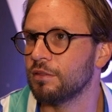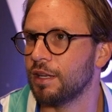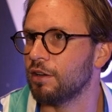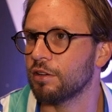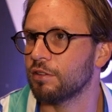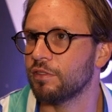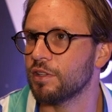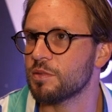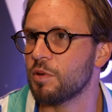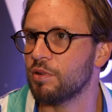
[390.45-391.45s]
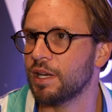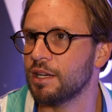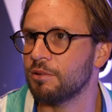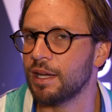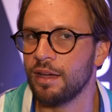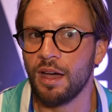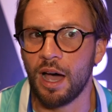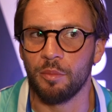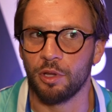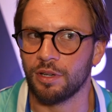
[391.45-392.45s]
They're not good for the sport in any way.
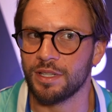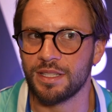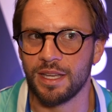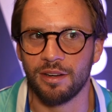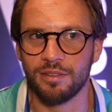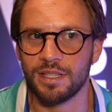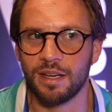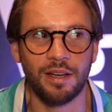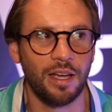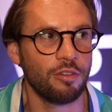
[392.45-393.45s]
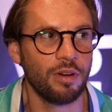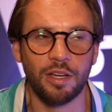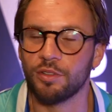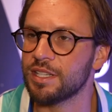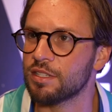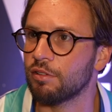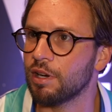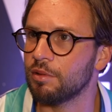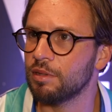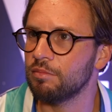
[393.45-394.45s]
I'm not going to sit here and say I agree or
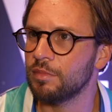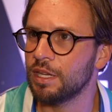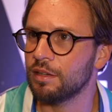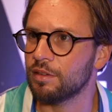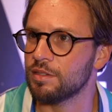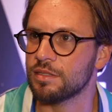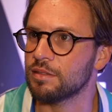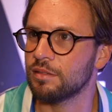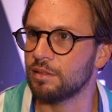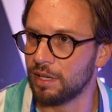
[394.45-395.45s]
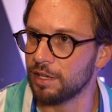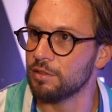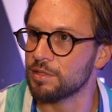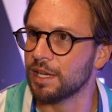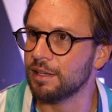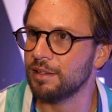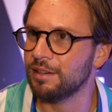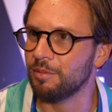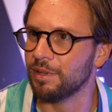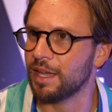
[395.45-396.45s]
disagree with them, because, like you say,
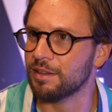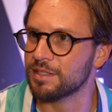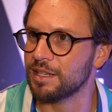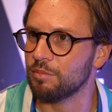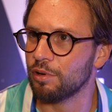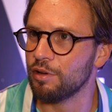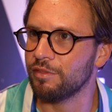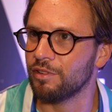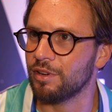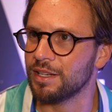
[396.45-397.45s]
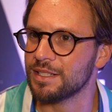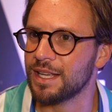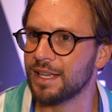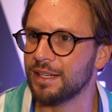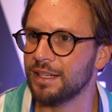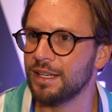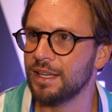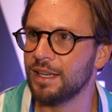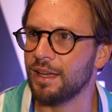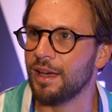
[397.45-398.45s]
without seeing proof or understanding,
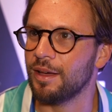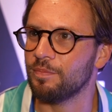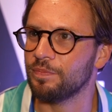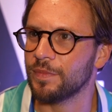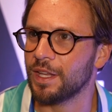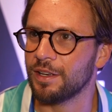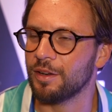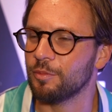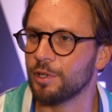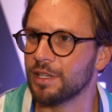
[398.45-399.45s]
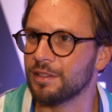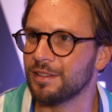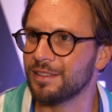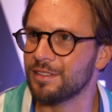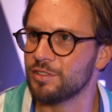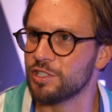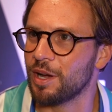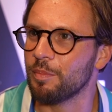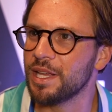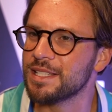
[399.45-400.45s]
I don't want to
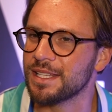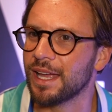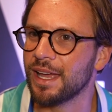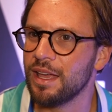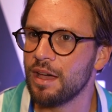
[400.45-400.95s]
jump into that.